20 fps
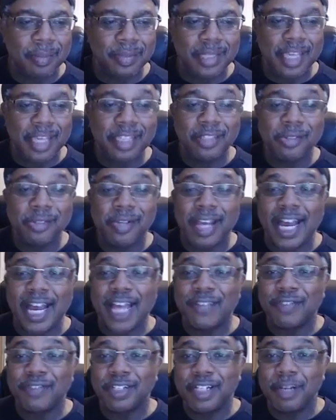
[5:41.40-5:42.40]
Thank you
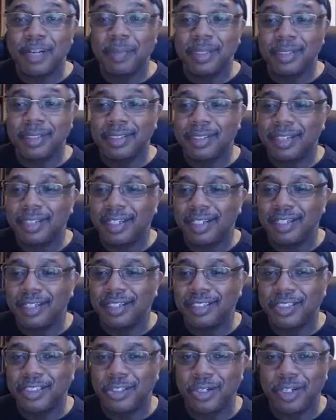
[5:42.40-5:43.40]
guys for coming
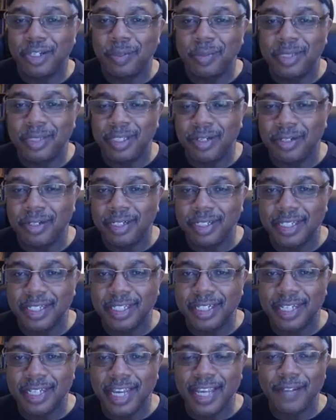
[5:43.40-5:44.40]
and joining me on
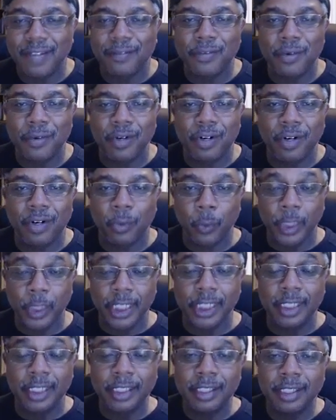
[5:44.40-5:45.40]
another night for a
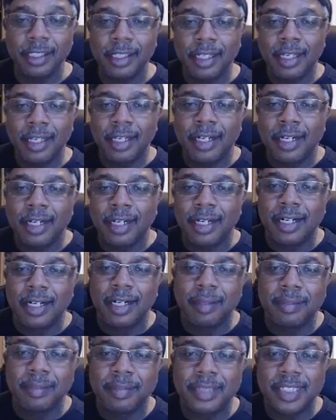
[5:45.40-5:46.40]
reading.
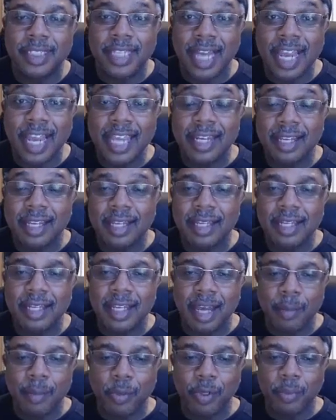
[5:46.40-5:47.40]
Tonight,
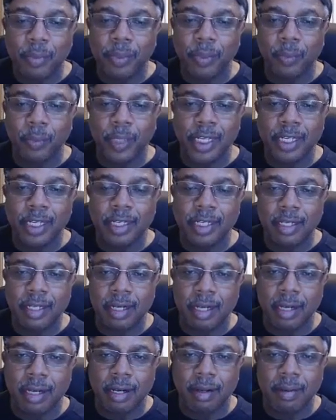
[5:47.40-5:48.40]
I'm going to be reading
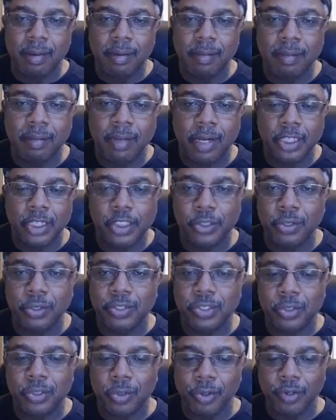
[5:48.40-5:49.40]
a short
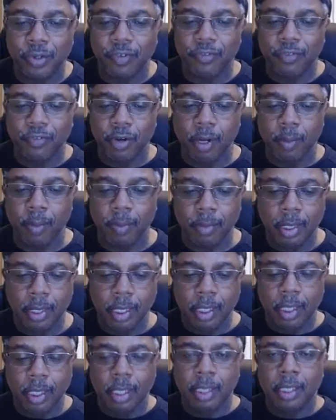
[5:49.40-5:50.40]
story from
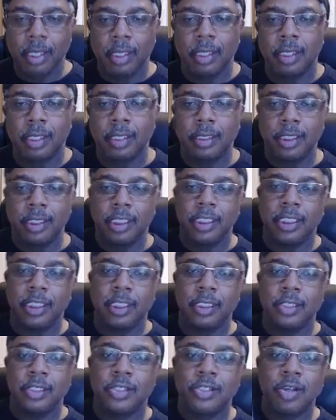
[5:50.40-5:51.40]

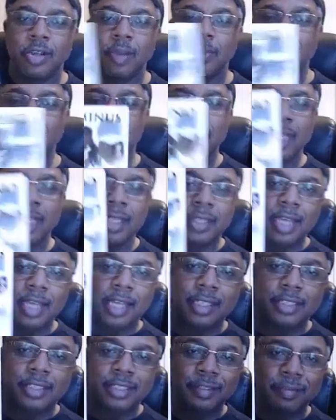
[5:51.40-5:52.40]
the Terminus
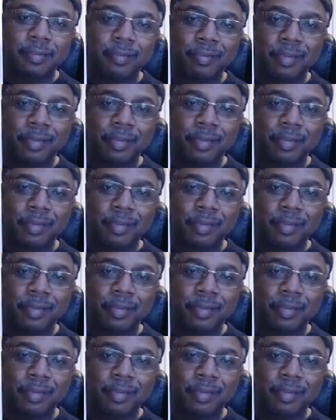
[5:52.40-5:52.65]
Anthology.